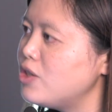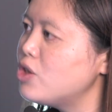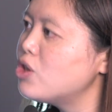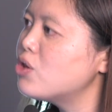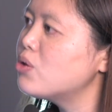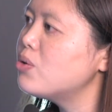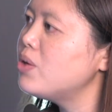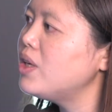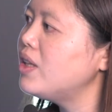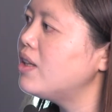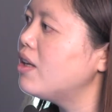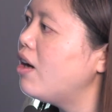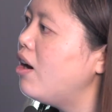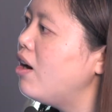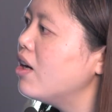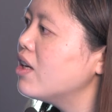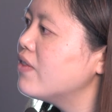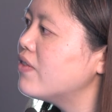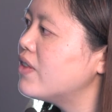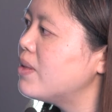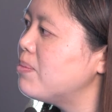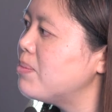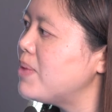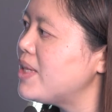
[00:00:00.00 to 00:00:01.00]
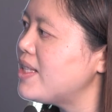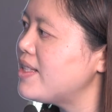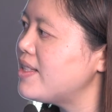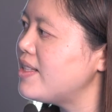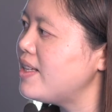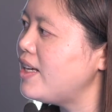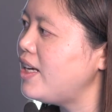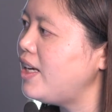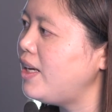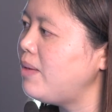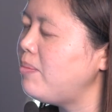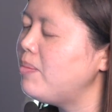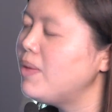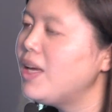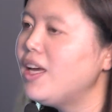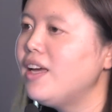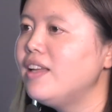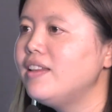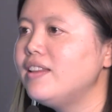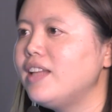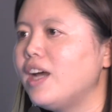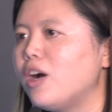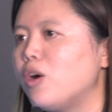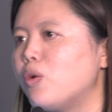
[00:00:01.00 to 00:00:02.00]
treat all of them the same,
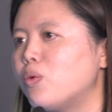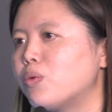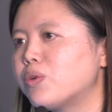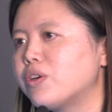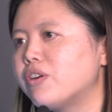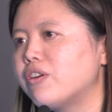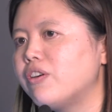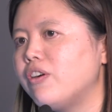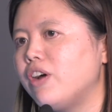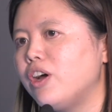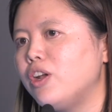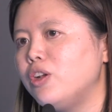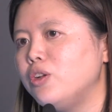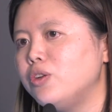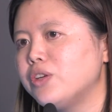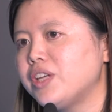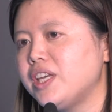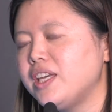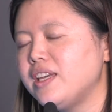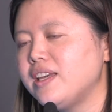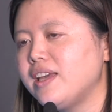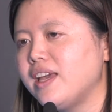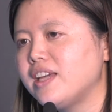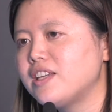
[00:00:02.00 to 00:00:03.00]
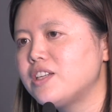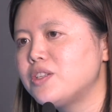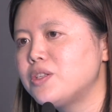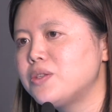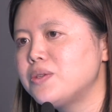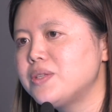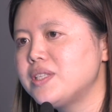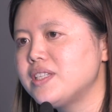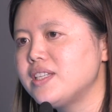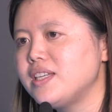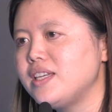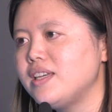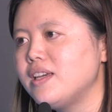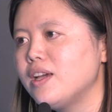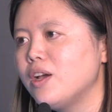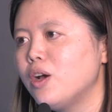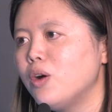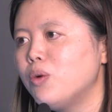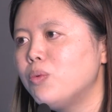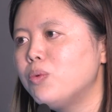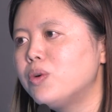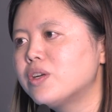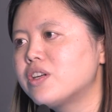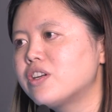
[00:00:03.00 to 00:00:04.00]
now we're looking at to see
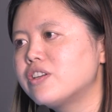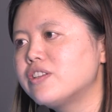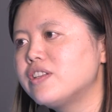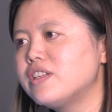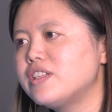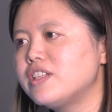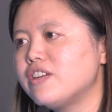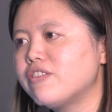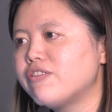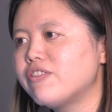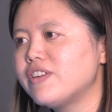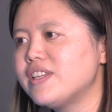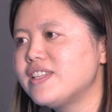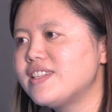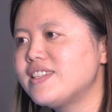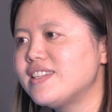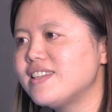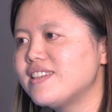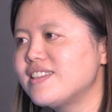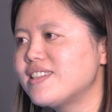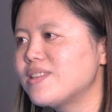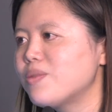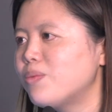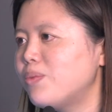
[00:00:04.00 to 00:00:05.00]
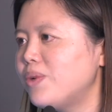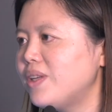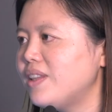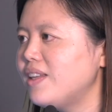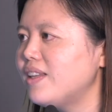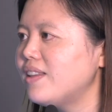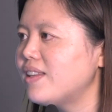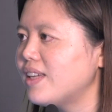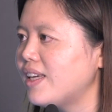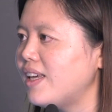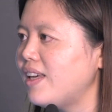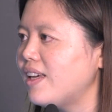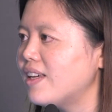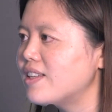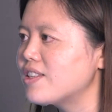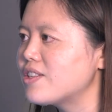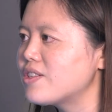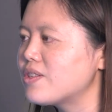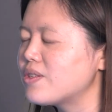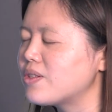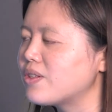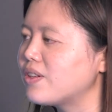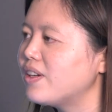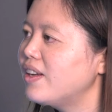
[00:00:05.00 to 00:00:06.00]
what are the differences within the
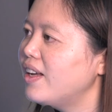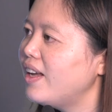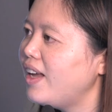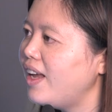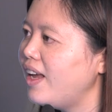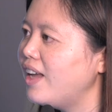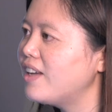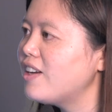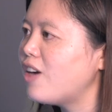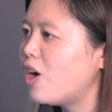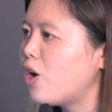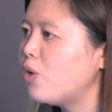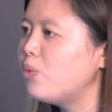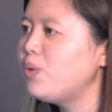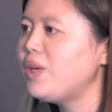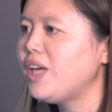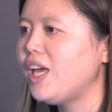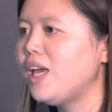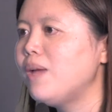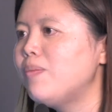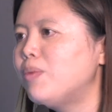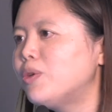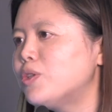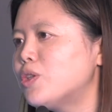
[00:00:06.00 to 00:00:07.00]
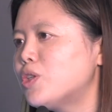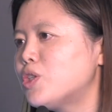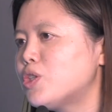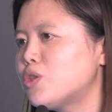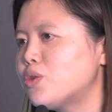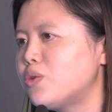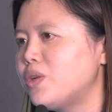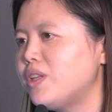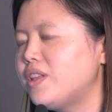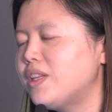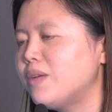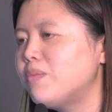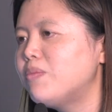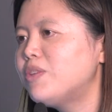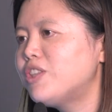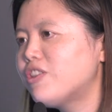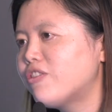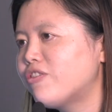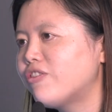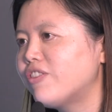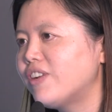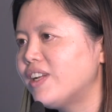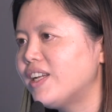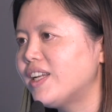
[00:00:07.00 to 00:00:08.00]
cancer, and are we able to treat them
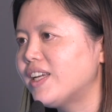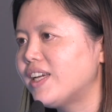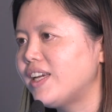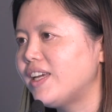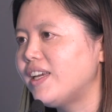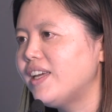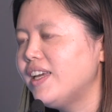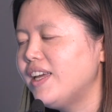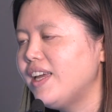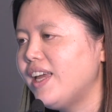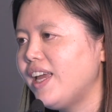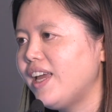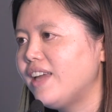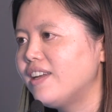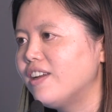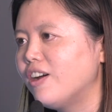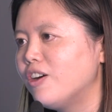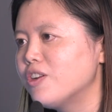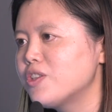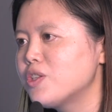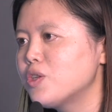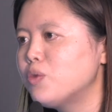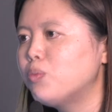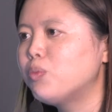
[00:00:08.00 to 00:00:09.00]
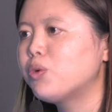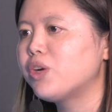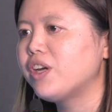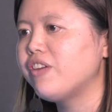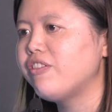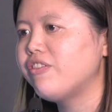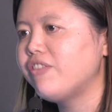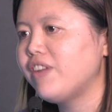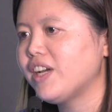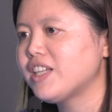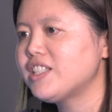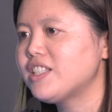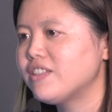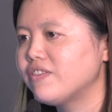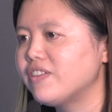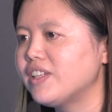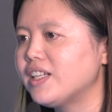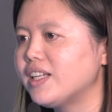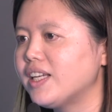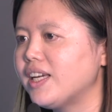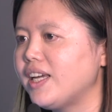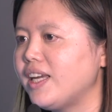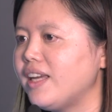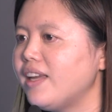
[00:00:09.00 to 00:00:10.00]
differently and also more
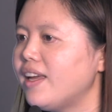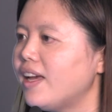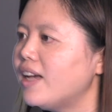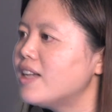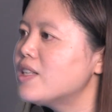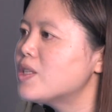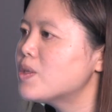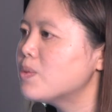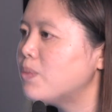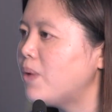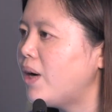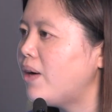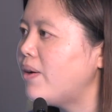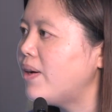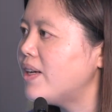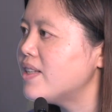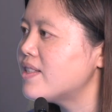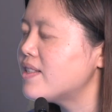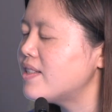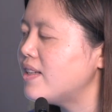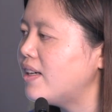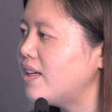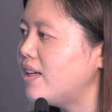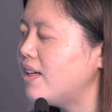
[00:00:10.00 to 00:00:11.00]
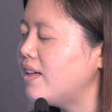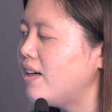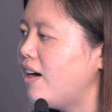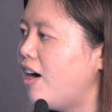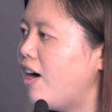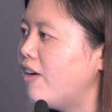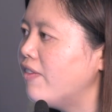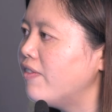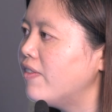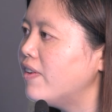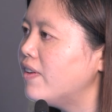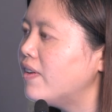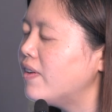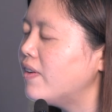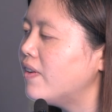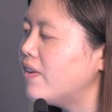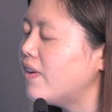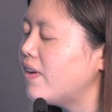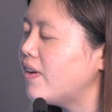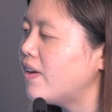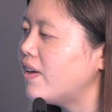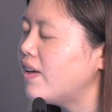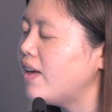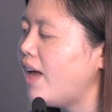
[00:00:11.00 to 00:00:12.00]
effectively, as well as
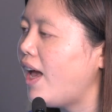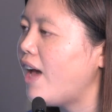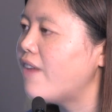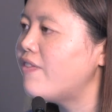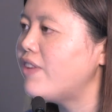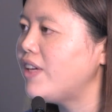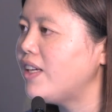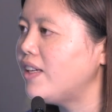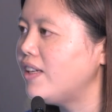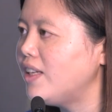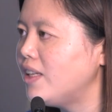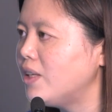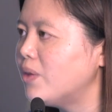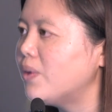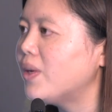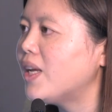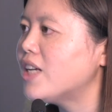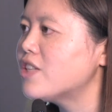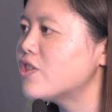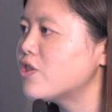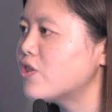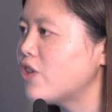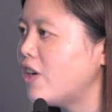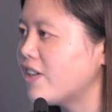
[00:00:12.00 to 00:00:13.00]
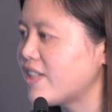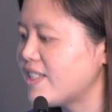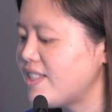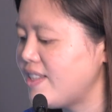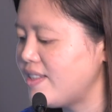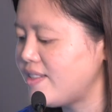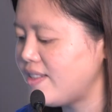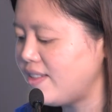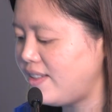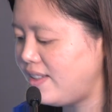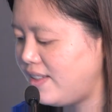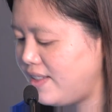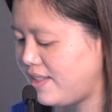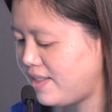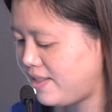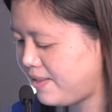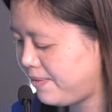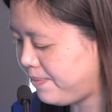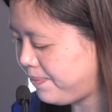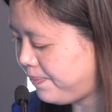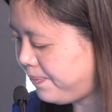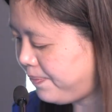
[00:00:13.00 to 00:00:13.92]
having lesser toxicities.